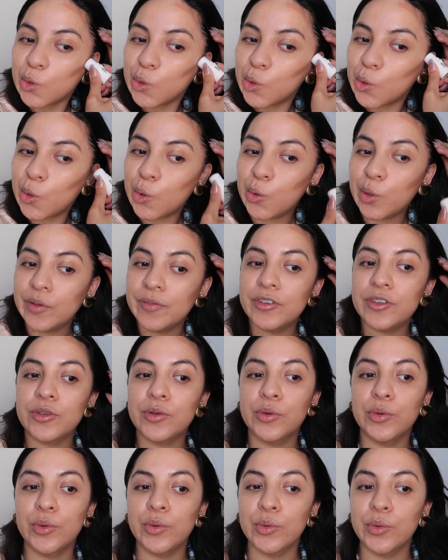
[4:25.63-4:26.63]
go
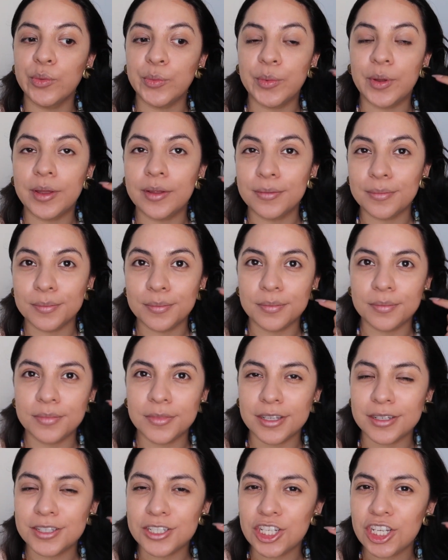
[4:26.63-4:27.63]
into
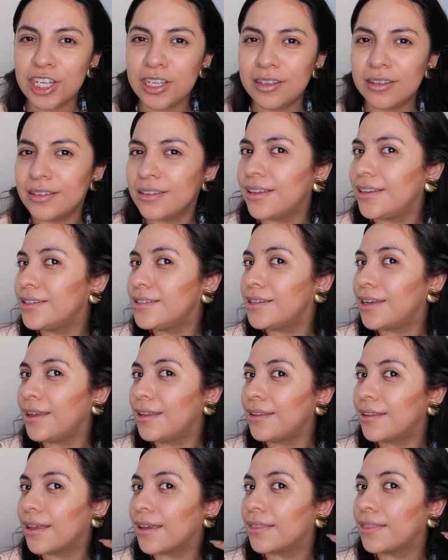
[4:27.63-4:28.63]
the cheek
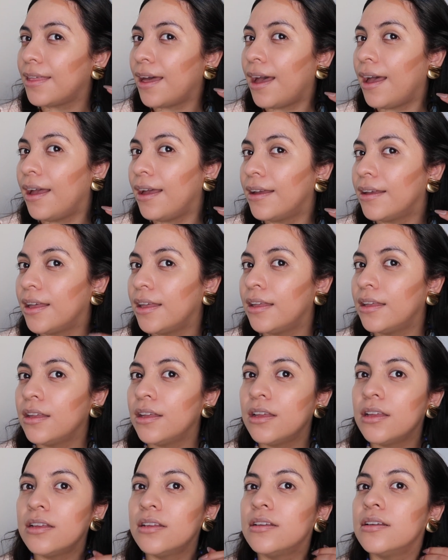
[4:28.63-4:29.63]
indent like that,
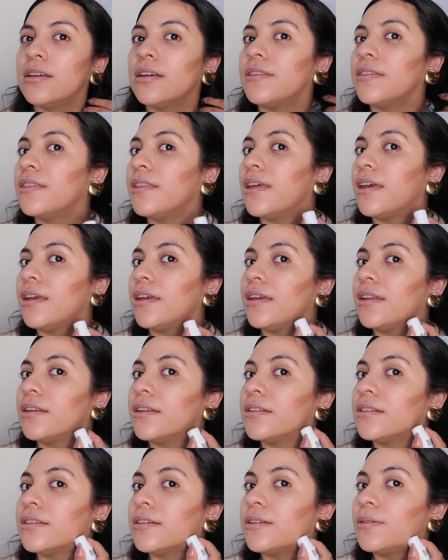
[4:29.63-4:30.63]
and then
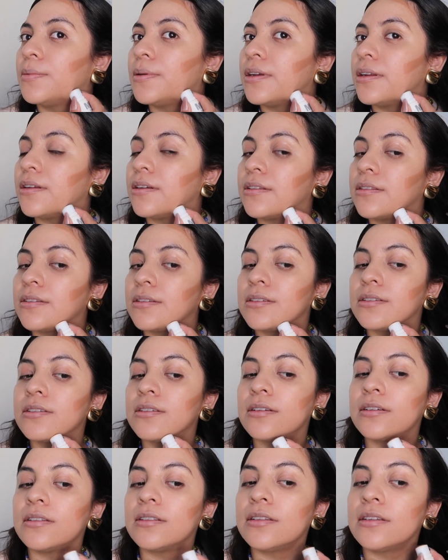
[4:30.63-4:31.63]
a little bit on the
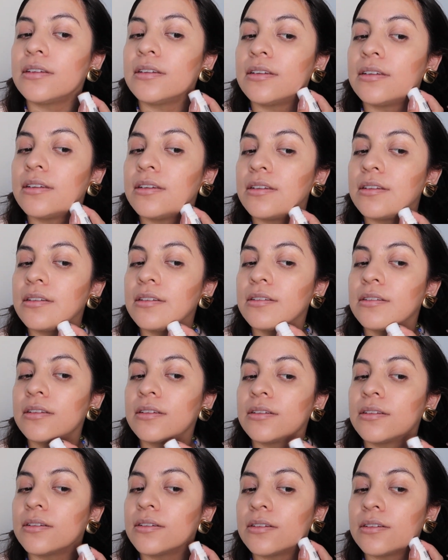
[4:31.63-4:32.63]
jawline
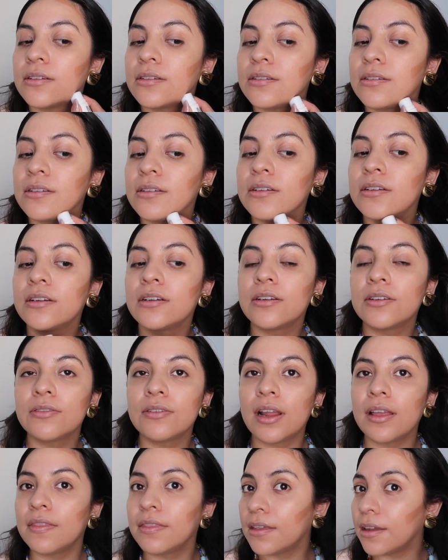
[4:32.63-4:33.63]

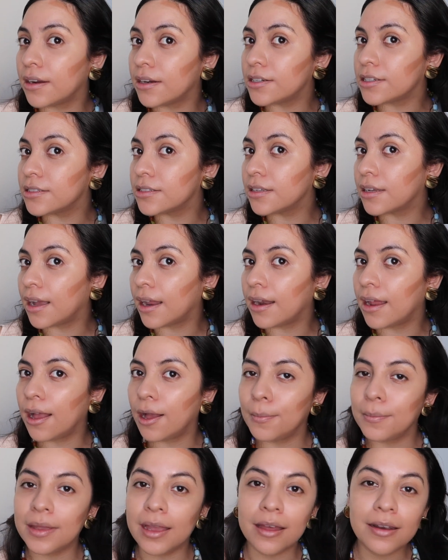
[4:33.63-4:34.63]
right there, just to kind of
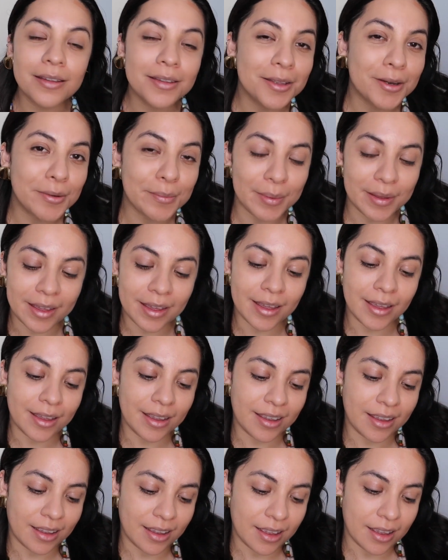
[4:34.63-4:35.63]
help me out a little
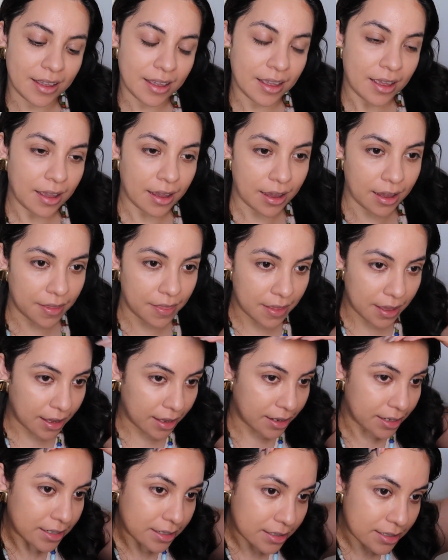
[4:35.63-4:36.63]
bit, and
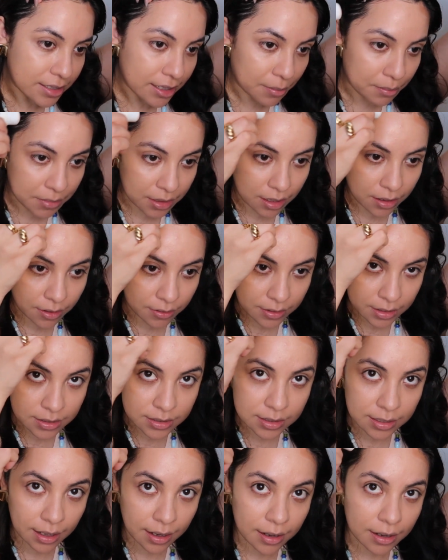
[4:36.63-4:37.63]
then same thing on
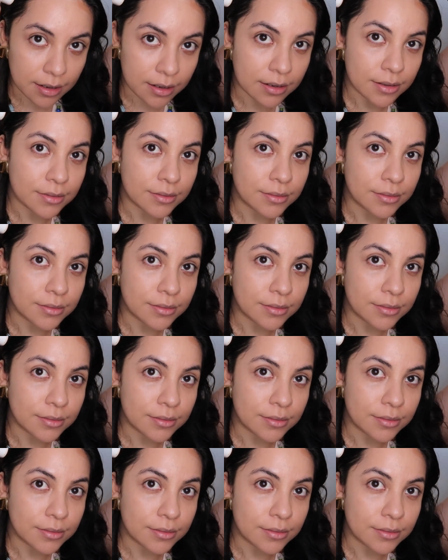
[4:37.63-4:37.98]
this side.